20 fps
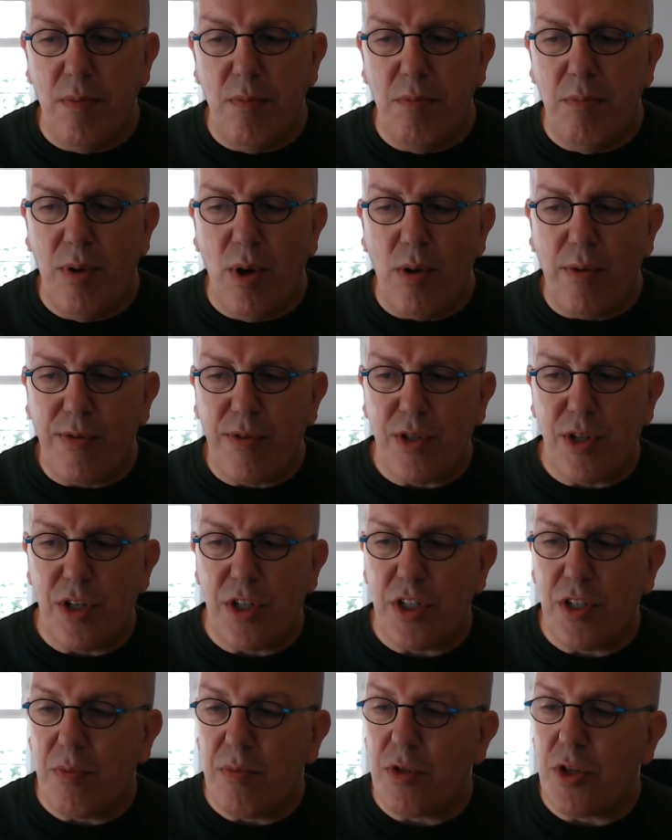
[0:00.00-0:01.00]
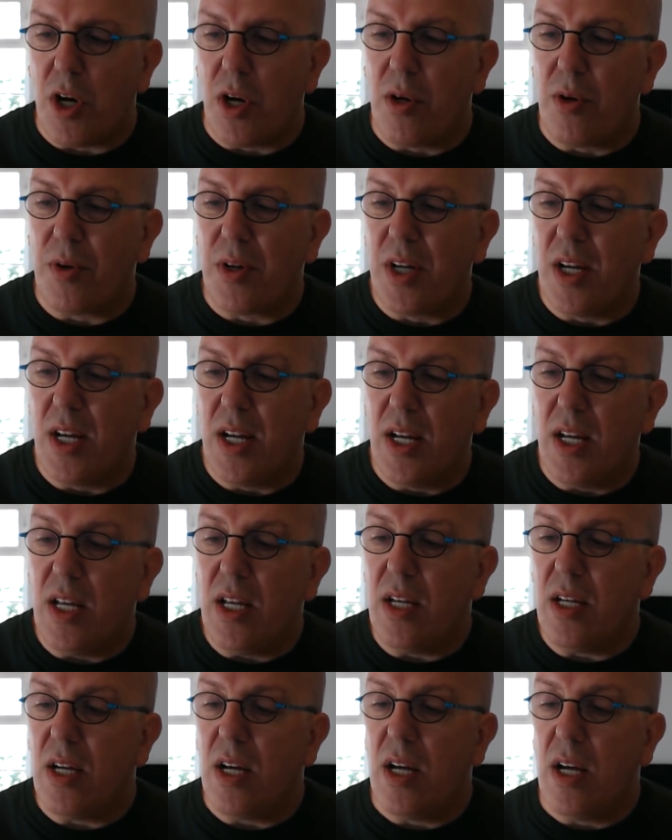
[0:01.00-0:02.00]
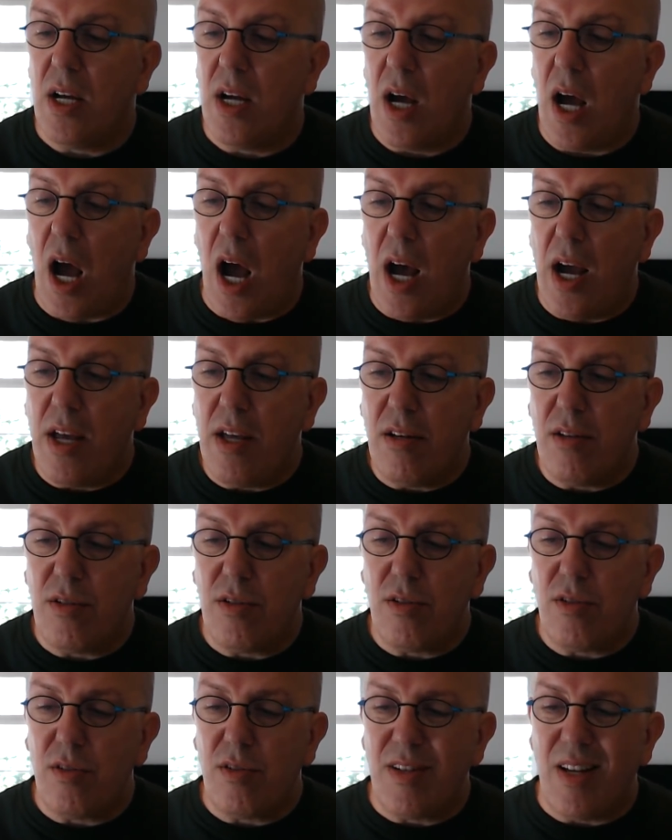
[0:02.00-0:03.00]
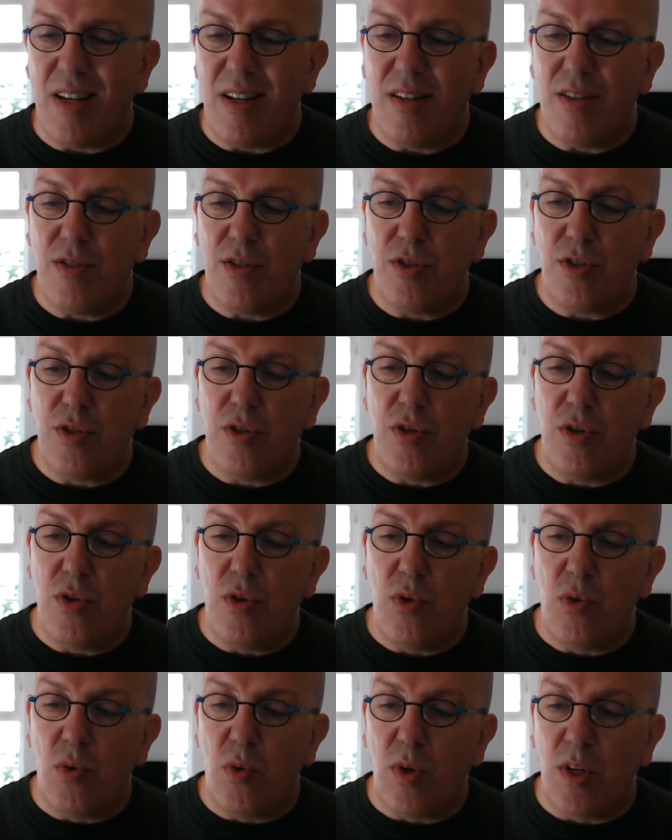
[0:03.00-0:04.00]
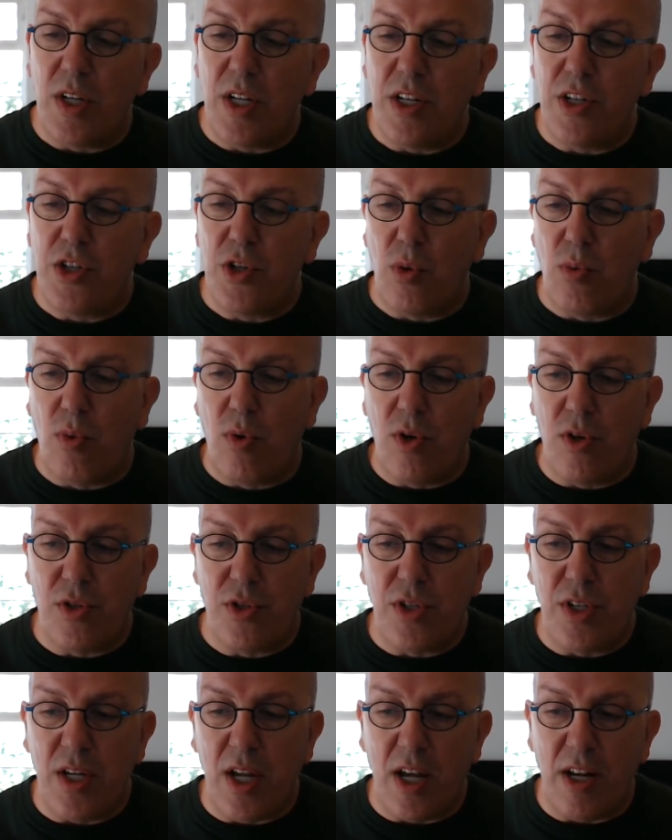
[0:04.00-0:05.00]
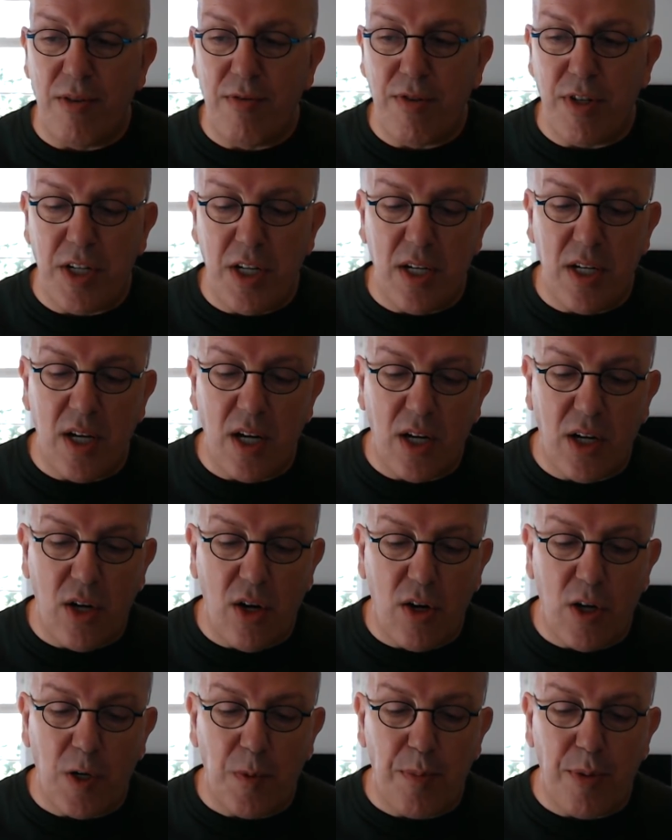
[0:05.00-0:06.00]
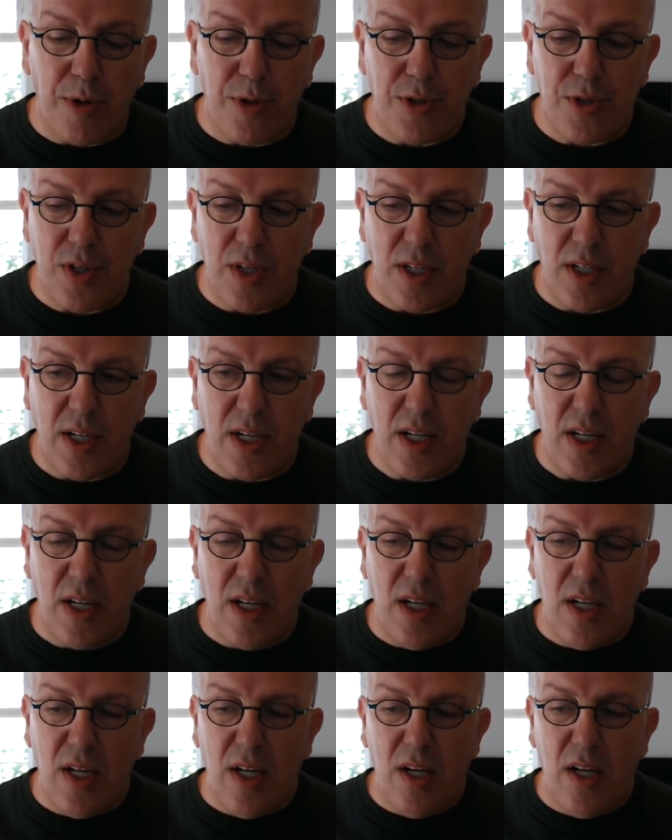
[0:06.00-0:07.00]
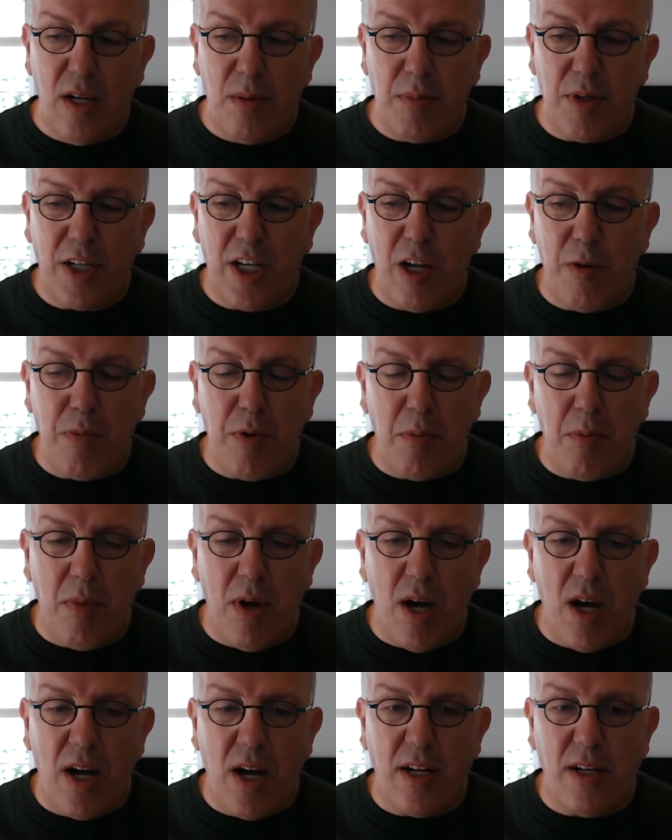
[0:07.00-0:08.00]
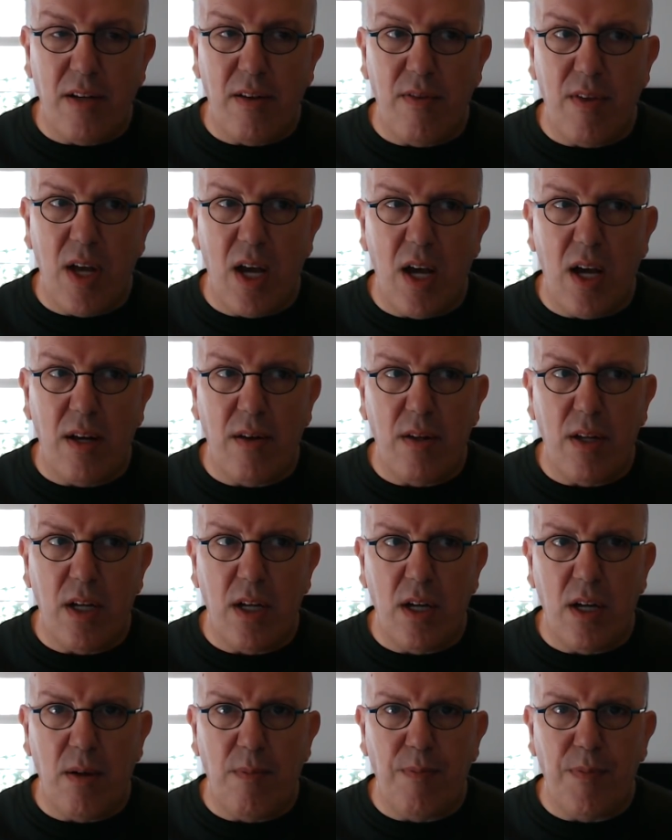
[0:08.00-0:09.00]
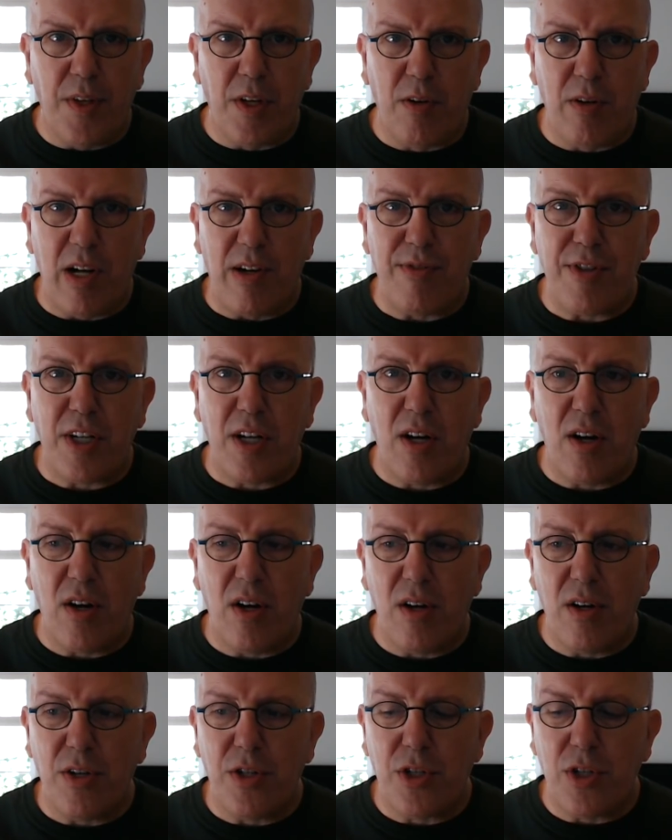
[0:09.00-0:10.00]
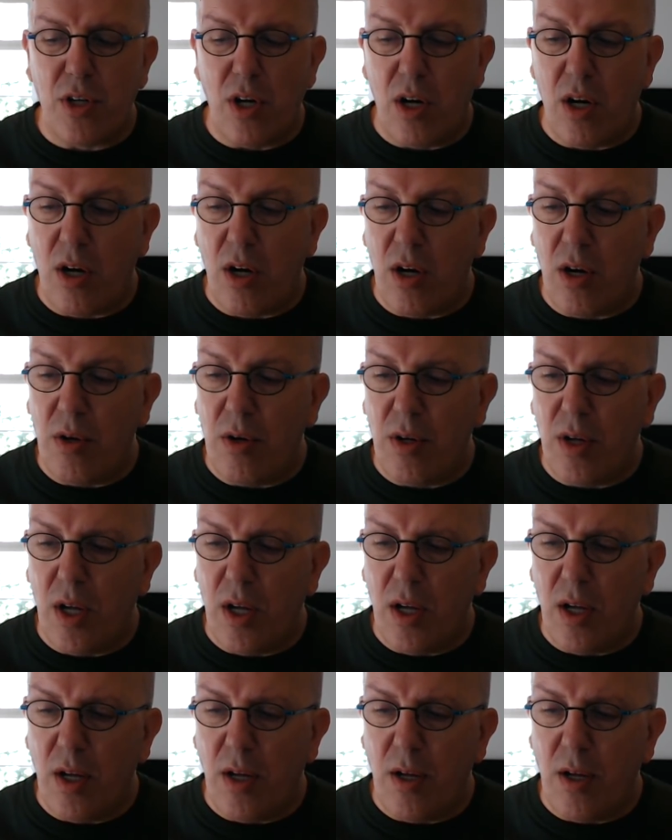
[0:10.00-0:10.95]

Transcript: both systems are okay. I tend to lean towards the Nvidia card personally, but keep in mind that the graphic cards are